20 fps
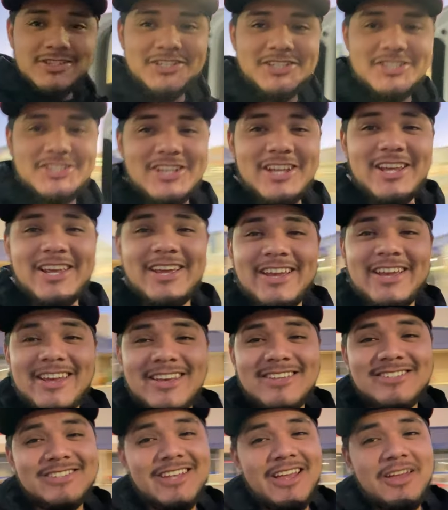Shit,
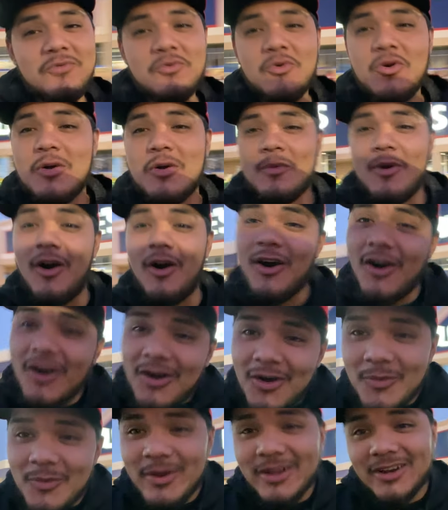he stayed warm
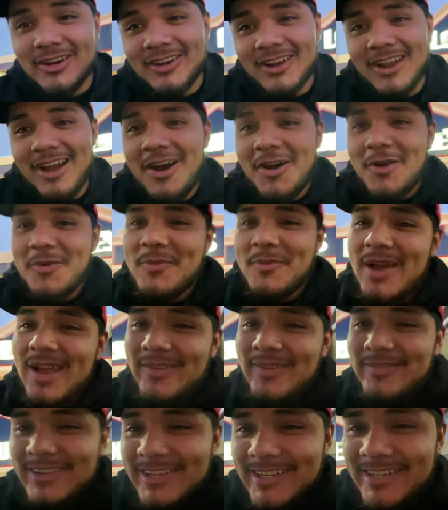all winter long,
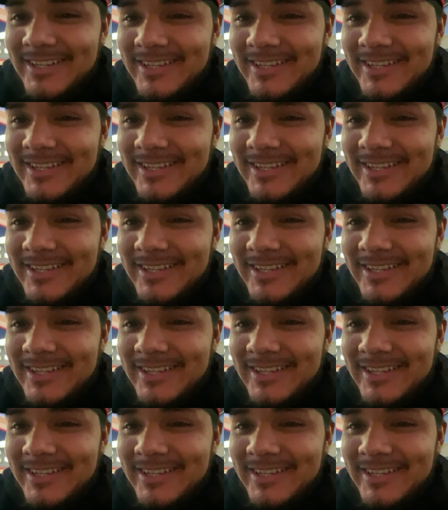baby.